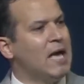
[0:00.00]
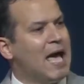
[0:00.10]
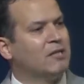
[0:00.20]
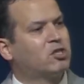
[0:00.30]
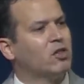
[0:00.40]

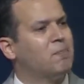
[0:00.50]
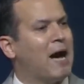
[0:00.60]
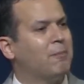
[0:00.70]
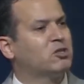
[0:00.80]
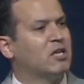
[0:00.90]
And so the
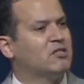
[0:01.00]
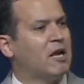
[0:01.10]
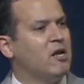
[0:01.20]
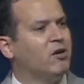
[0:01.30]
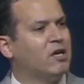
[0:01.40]
Bible says that
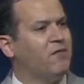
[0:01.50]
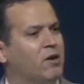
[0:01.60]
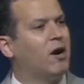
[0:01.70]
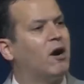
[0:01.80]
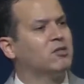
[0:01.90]
He'll give you
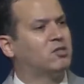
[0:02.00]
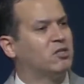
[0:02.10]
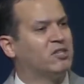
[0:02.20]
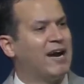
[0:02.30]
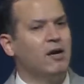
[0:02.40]
your heart's
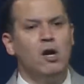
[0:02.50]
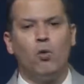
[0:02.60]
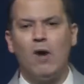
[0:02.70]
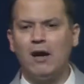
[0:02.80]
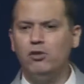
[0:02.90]
desire.
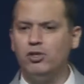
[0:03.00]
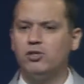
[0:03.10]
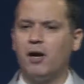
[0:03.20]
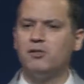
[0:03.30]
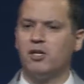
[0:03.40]
Why don't you
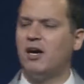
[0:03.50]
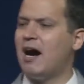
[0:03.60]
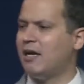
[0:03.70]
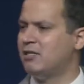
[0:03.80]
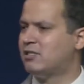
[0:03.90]
turn to
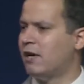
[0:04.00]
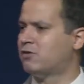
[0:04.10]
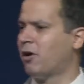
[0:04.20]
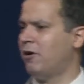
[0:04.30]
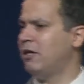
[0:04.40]
God instead of
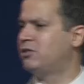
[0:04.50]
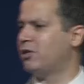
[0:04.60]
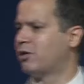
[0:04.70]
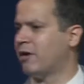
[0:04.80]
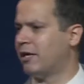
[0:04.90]
turning to
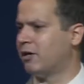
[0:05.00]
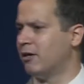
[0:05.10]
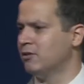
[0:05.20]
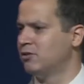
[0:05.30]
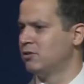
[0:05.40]
the credit
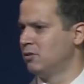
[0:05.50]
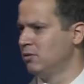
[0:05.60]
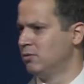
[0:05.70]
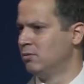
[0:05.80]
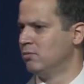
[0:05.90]
cards?
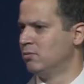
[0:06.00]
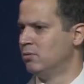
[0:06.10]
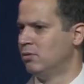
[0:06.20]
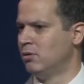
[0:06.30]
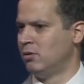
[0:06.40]

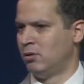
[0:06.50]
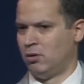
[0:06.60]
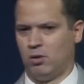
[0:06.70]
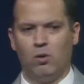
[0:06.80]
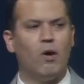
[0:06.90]

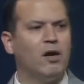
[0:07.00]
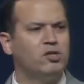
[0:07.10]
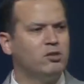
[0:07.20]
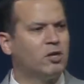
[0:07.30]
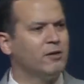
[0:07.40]
Why don't
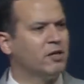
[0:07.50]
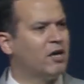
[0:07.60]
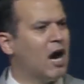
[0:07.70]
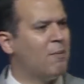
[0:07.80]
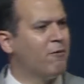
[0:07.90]
you turn to
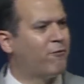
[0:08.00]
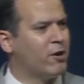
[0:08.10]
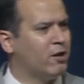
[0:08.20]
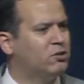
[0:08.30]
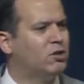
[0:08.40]
God before
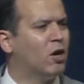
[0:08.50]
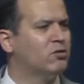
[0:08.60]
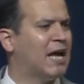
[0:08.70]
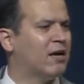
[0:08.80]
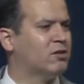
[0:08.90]
you go
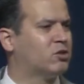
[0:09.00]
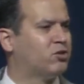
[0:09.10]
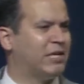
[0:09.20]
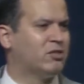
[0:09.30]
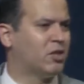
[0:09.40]
down the
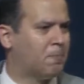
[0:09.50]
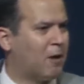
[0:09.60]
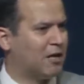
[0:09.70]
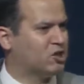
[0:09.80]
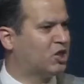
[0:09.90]
street to the
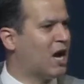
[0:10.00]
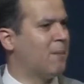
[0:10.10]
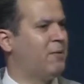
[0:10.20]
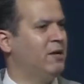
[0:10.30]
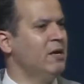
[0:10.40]
pawn
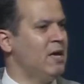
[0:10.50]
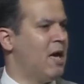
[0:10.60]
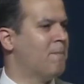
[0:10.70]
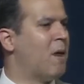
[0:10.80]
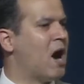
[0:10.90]
shop and,
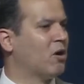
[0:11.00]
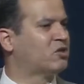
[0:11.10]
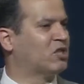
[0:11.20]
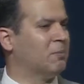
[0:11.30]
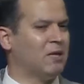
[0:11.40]
and borrow
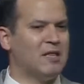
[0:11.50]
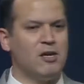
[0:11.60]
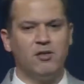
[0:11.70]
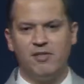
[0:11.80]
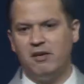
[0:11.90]
something that
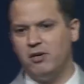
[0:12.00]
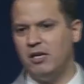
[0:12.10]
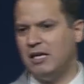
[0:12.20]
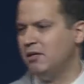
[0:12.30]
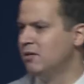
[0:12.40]
you think you
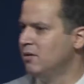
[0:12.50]
need?